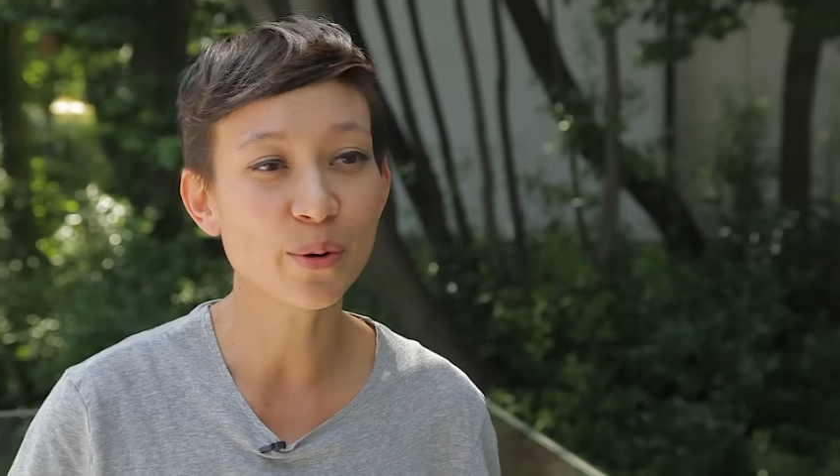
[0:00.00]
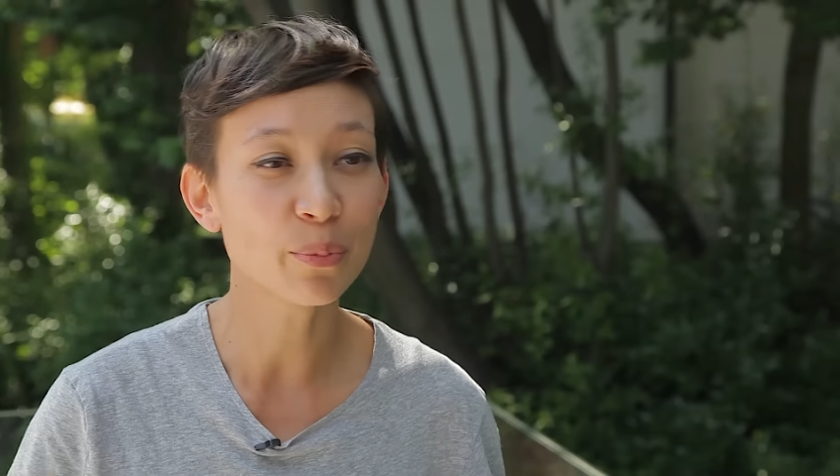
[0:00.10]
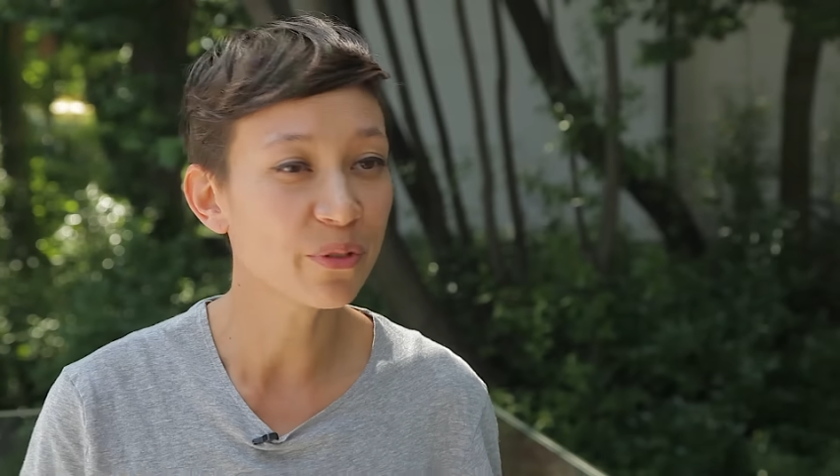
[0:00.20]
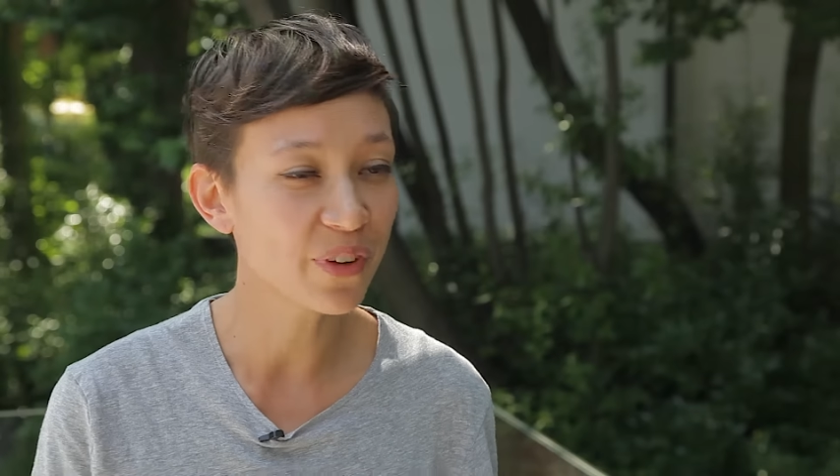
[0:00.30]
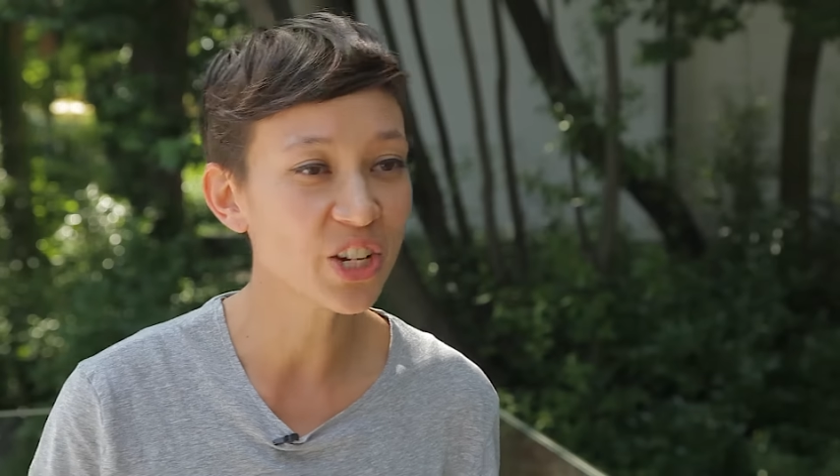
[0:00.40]
or
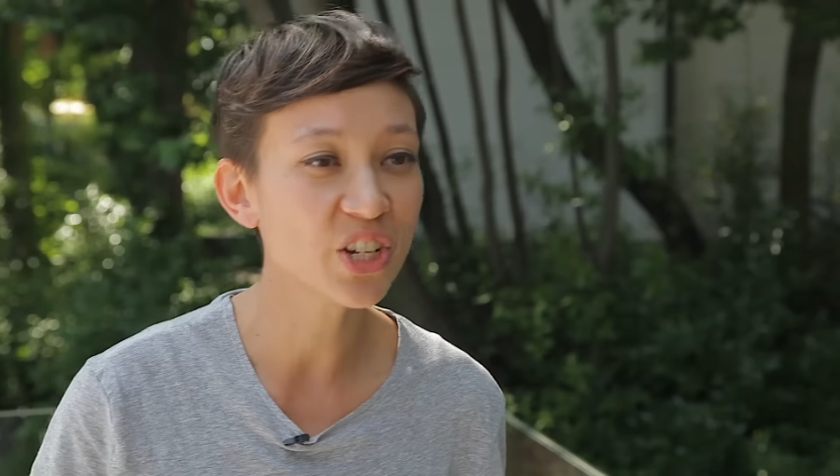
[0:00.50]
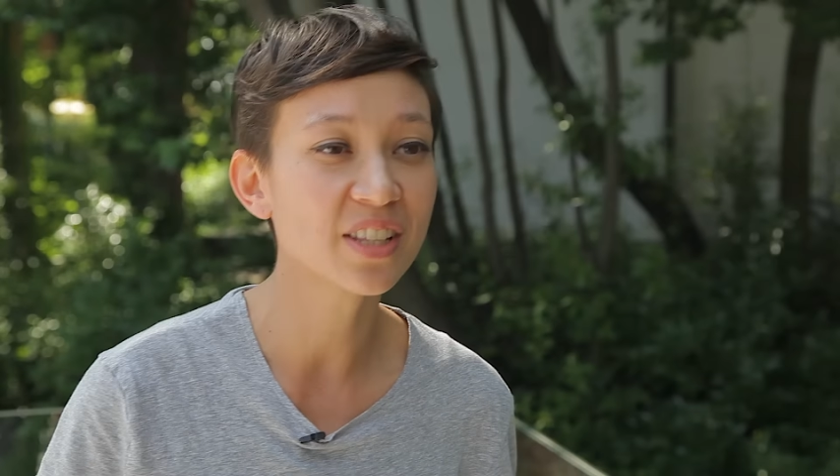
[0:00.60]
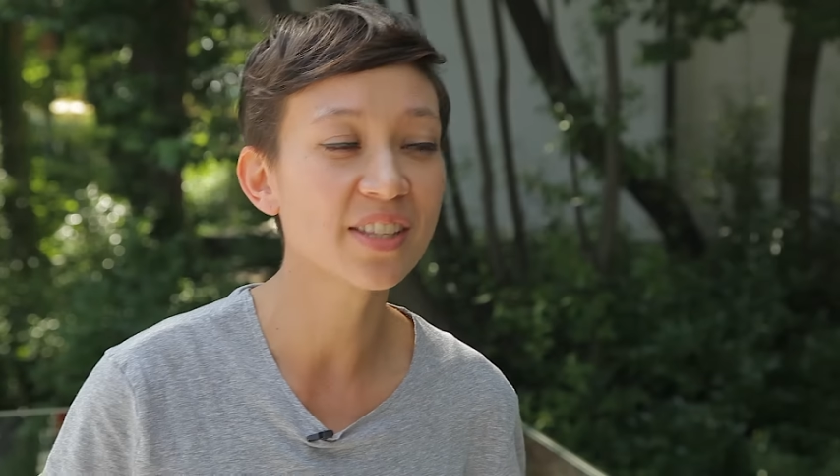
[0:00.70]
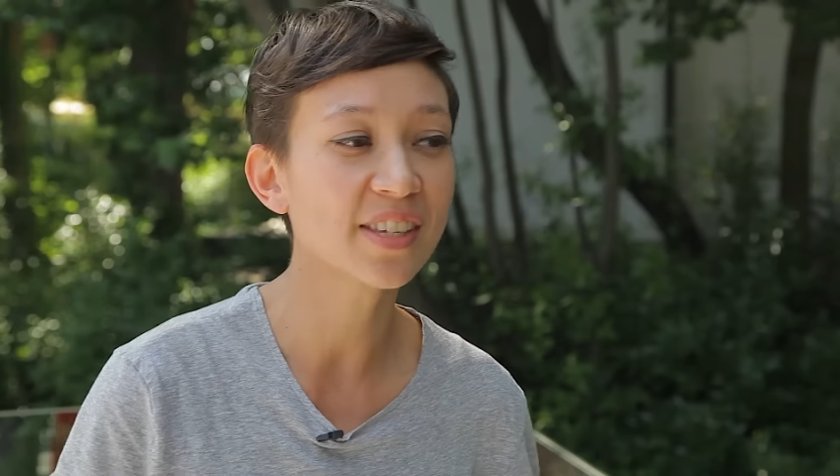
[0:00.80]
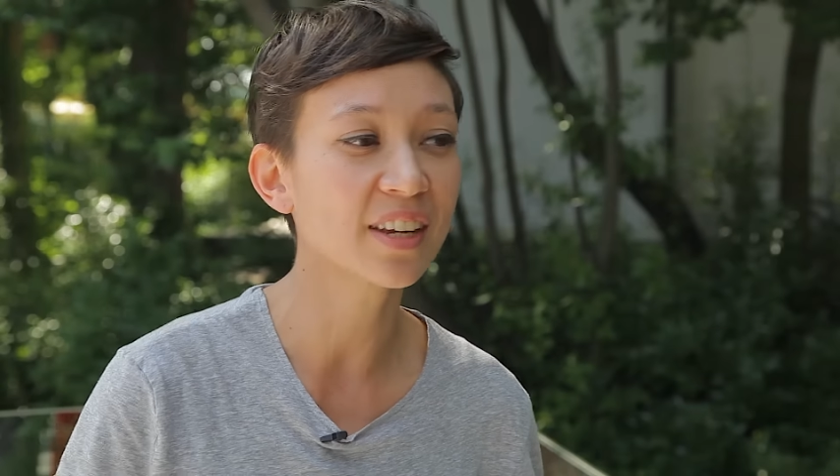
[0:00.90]

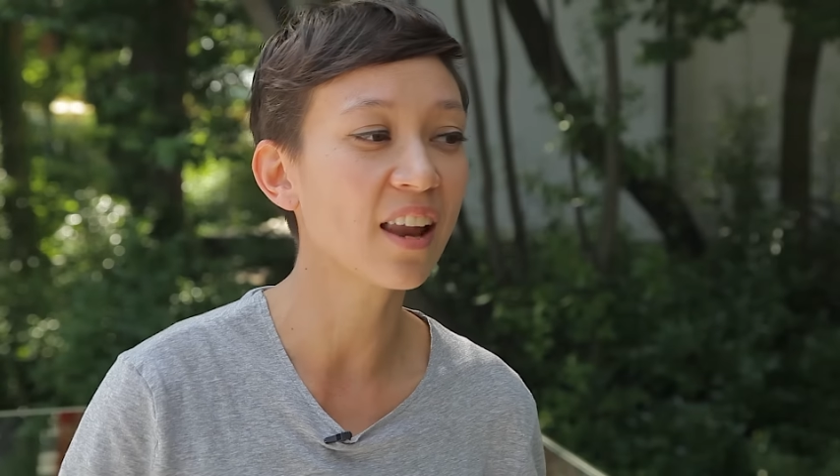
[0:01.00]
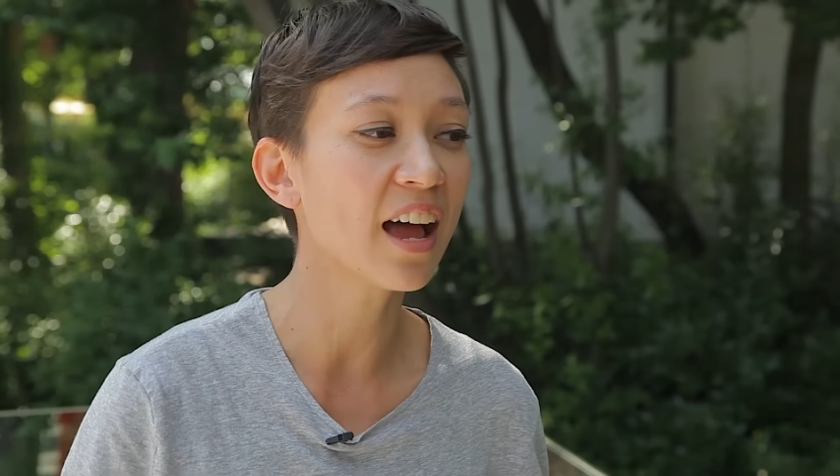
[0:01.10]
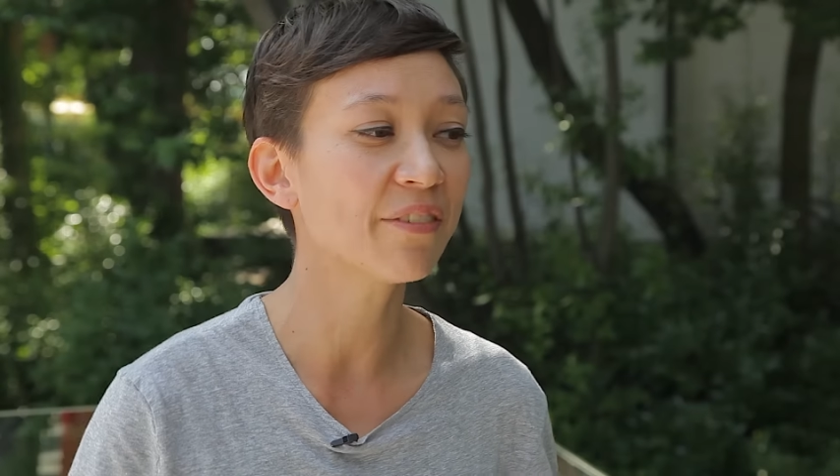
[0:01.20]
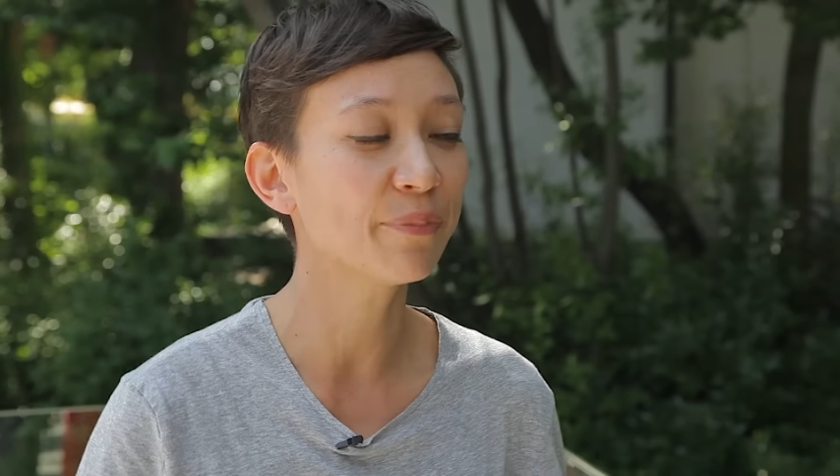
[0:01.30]
professions in life,